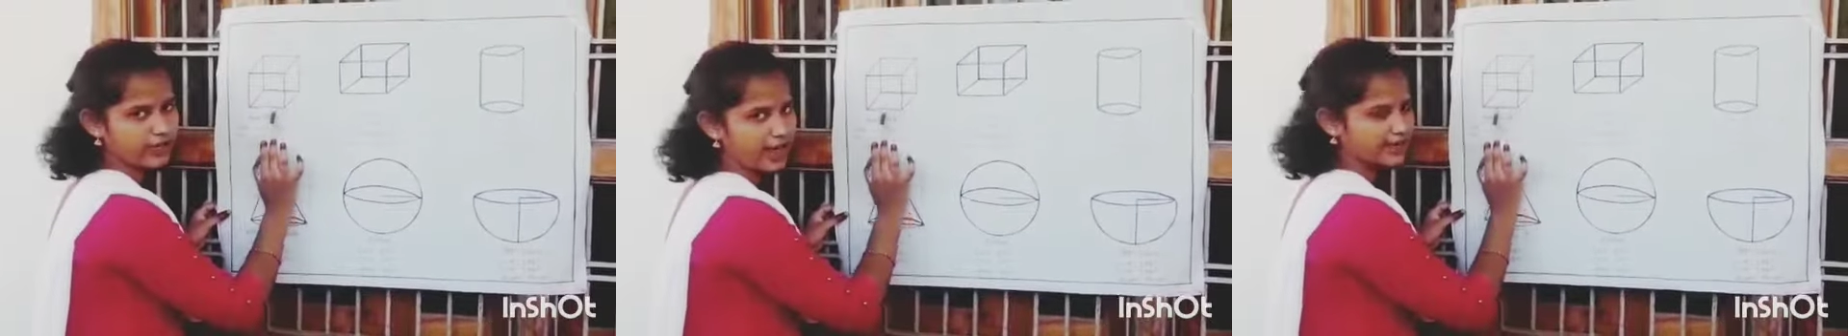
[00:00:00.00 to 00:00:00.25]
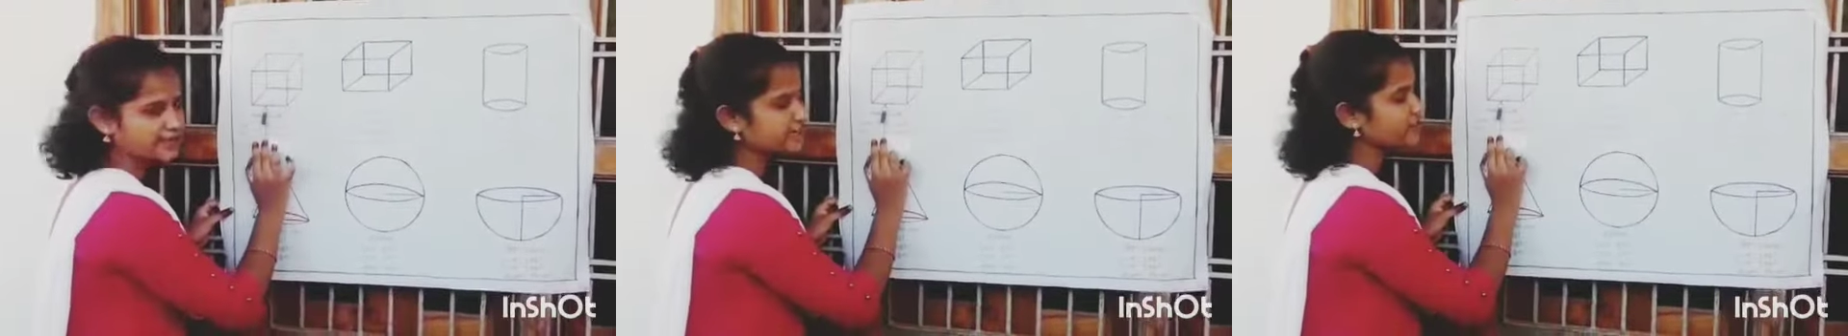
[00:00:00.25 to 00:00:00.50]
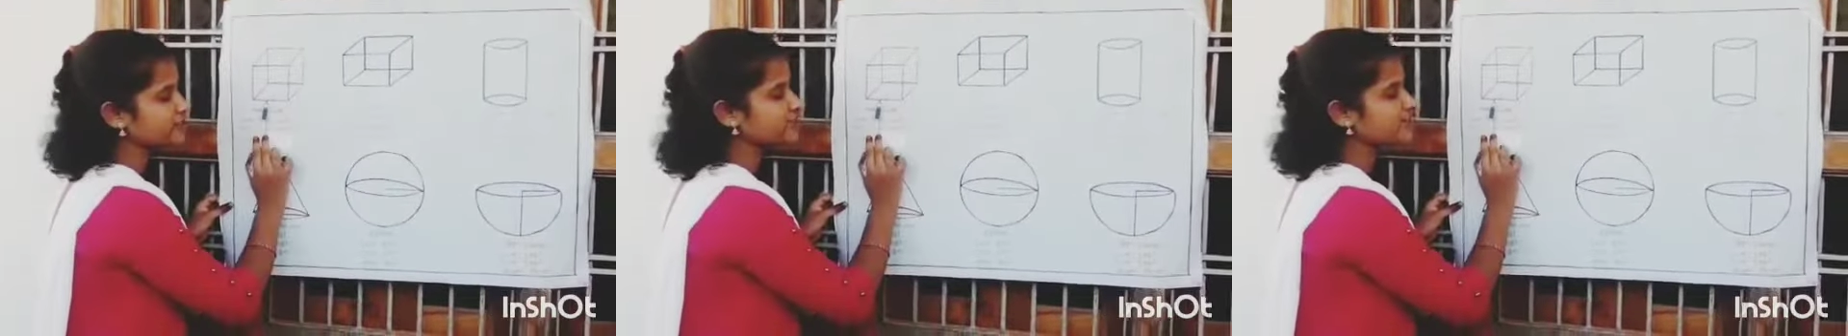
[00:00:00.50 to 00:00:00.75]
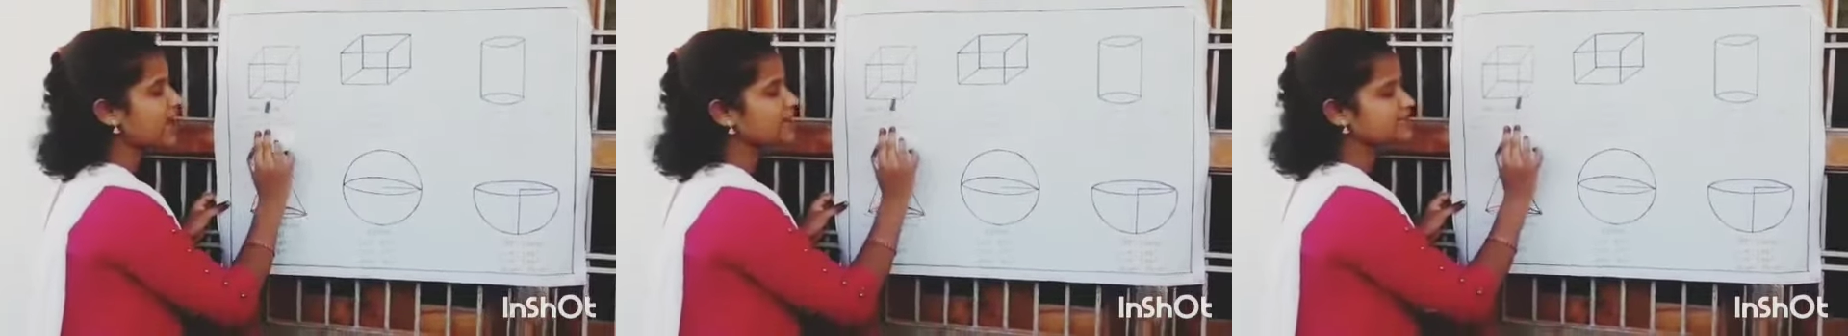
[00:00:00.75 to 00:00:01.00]
lateral surface
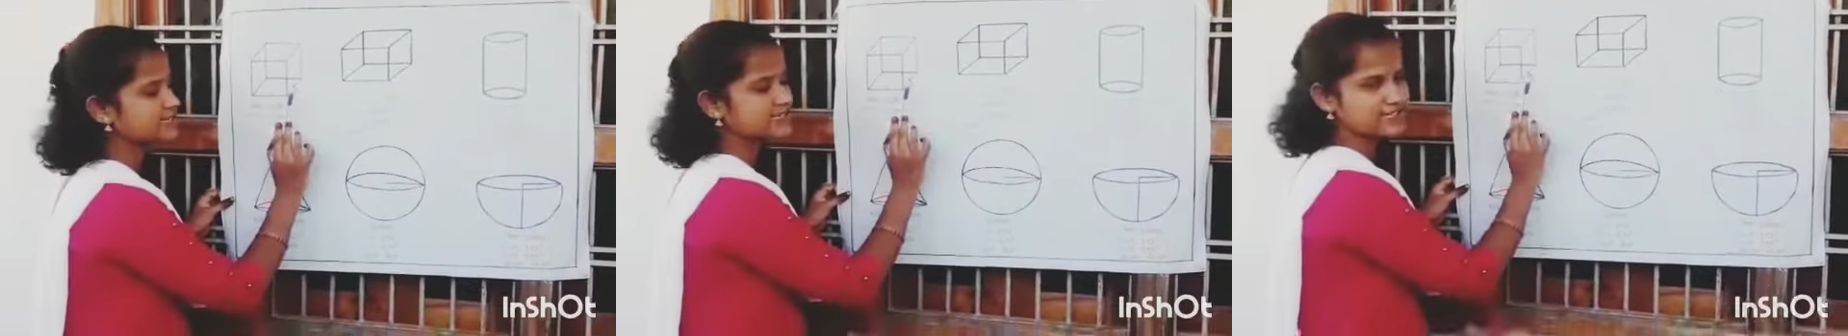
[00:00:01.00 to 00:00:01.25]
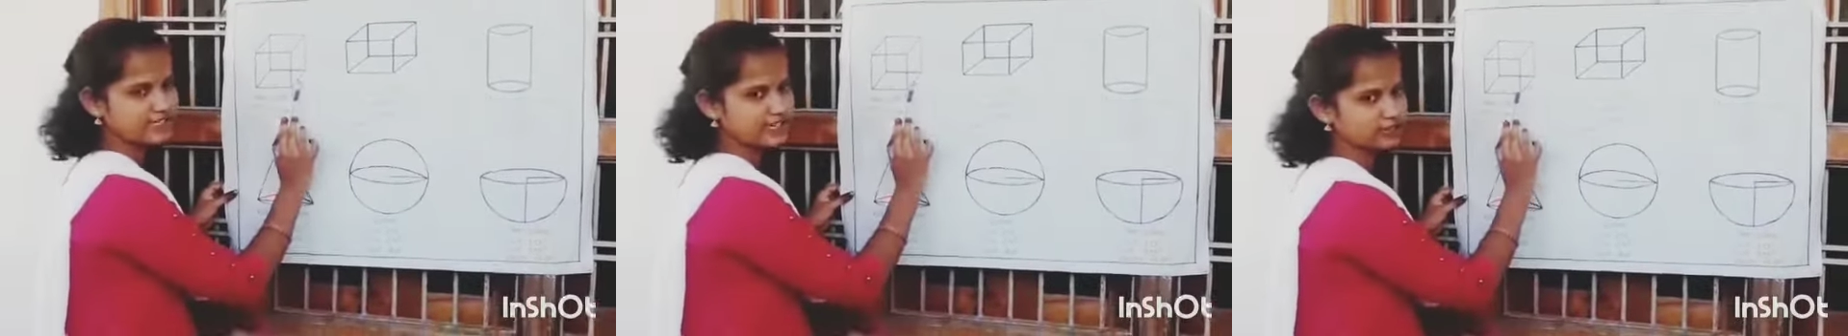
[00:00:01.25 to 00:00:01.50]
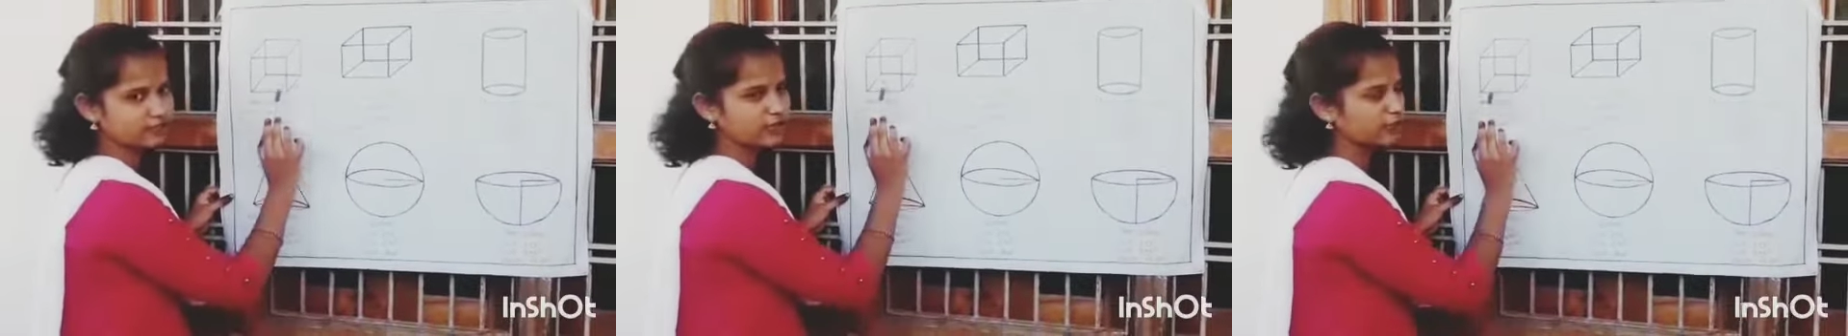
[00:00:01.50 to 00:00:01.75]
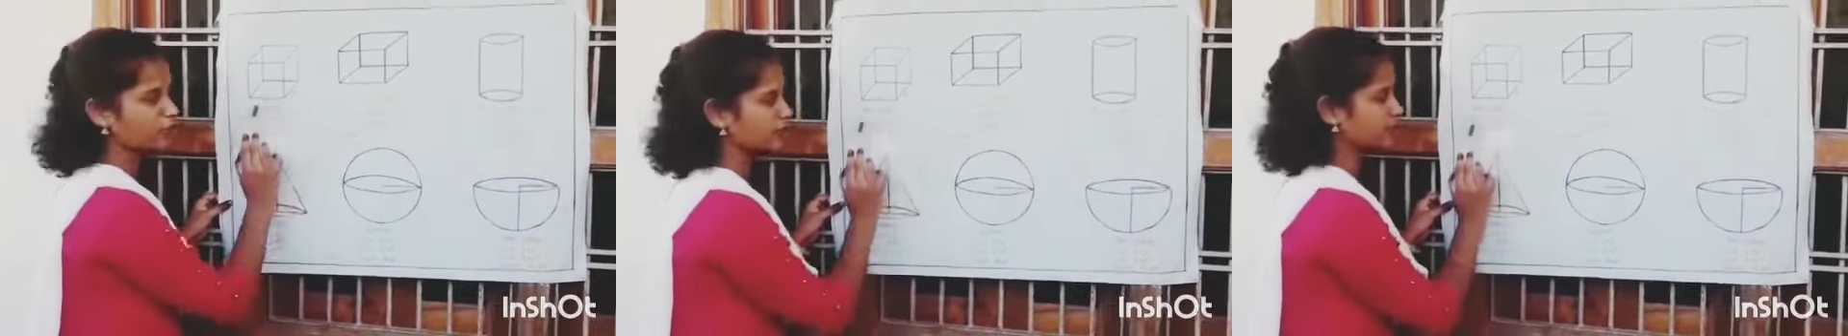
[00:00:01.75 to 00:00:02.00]
area and 6a square
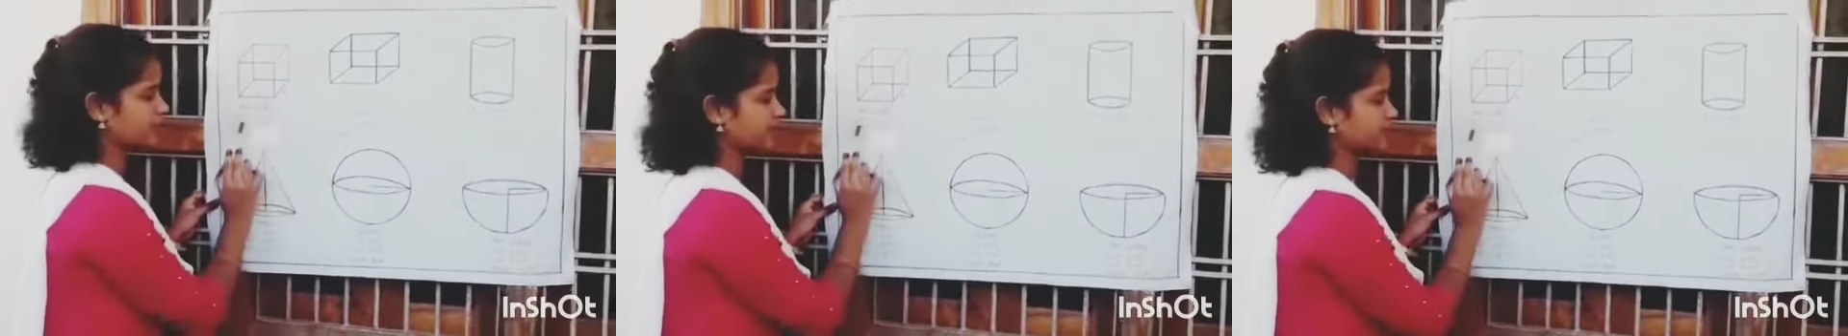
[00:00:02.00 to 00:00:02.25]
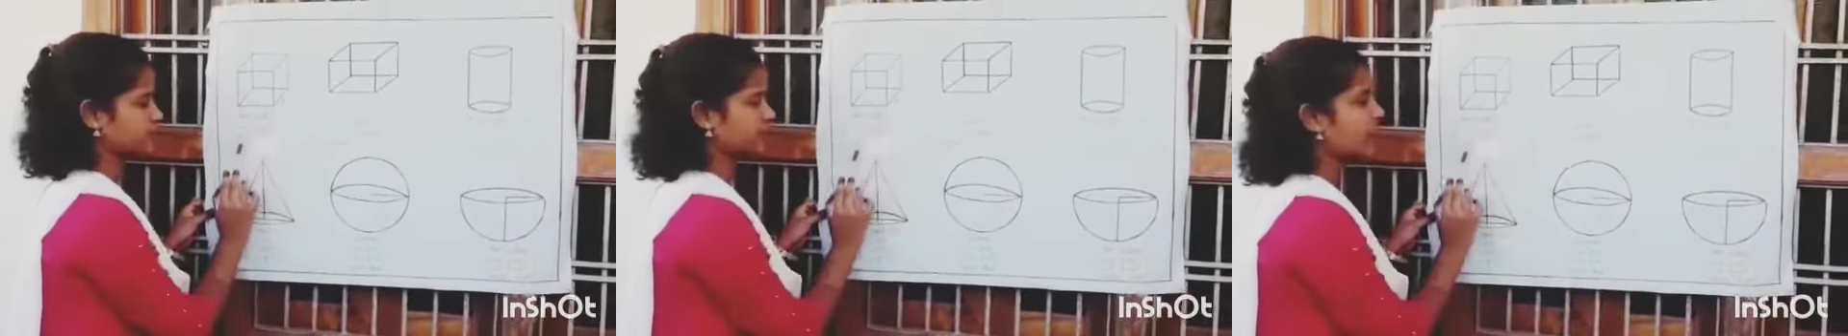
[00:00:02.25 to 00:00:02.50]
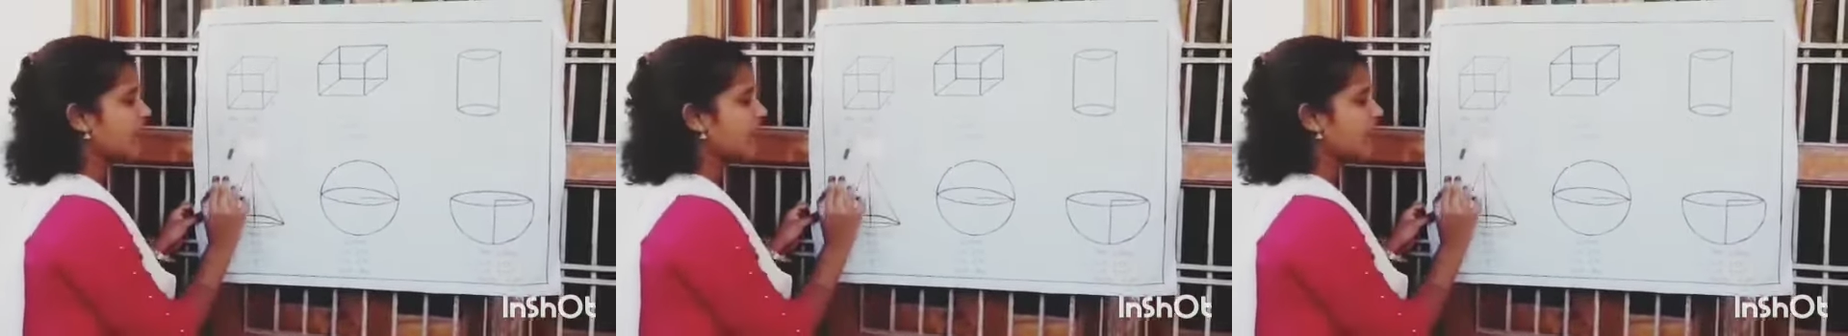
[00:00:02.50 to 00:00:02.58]
for total surface area.